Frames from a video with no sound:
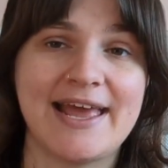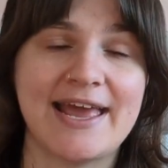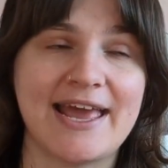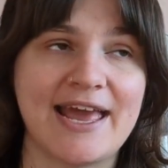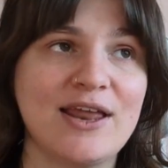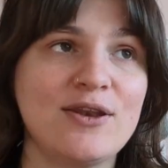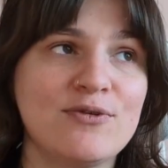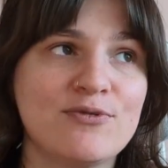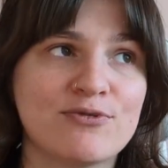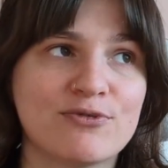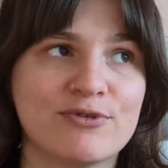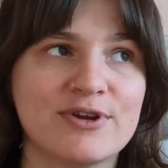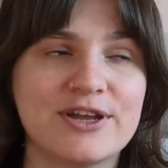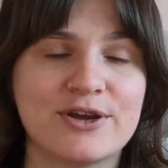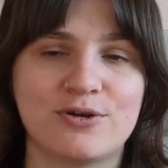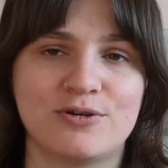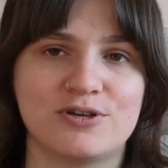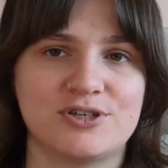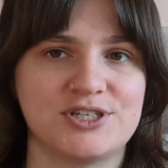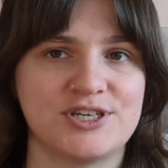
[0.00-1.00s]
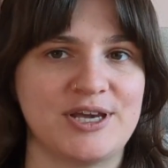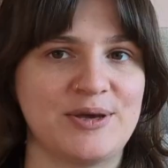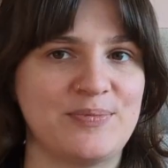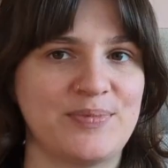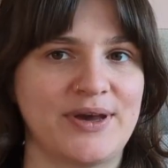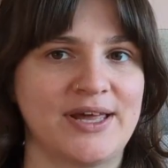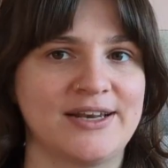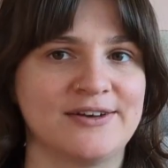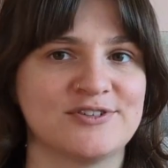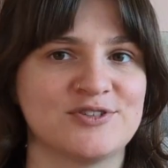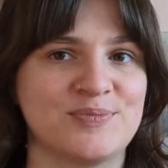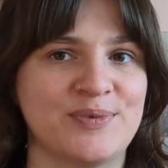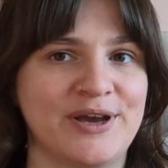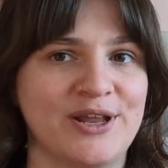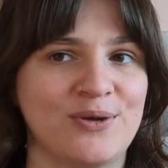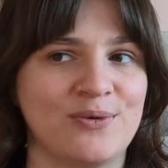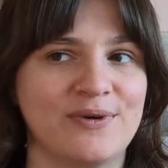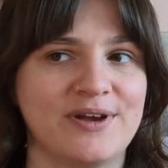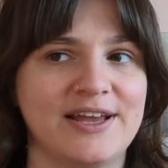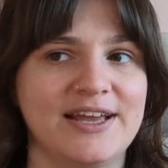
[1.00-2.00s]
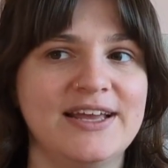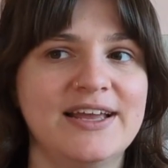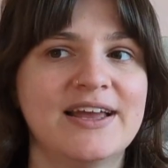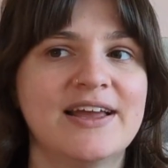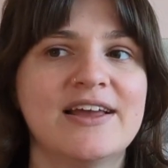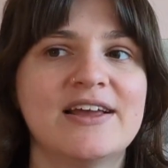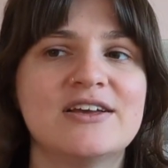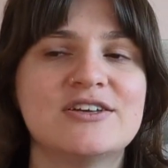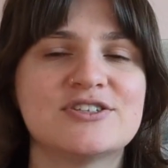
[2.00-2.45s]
and free crochet patterns, by the way.